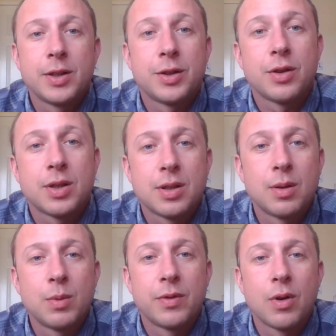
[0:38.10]
at Venture Trust
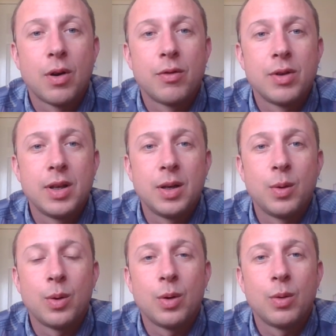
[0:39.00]
that we've got a
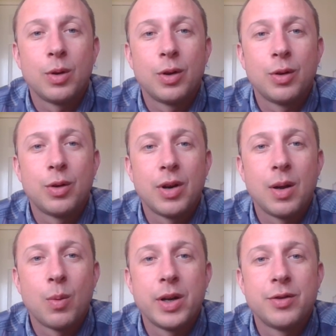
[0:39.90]
really
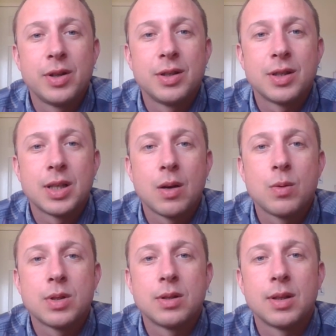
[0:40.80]
great wide range of
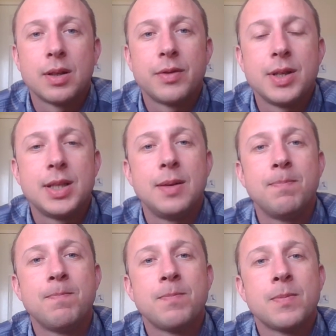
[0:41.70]
skills in the delivery
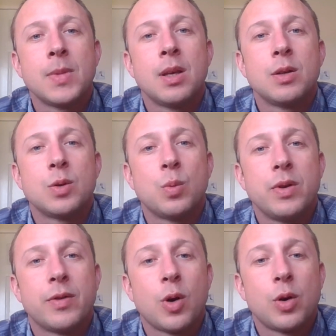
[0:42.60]
team. So
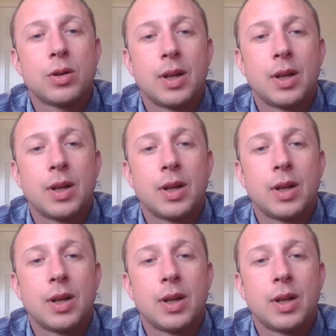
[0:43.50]
we've gone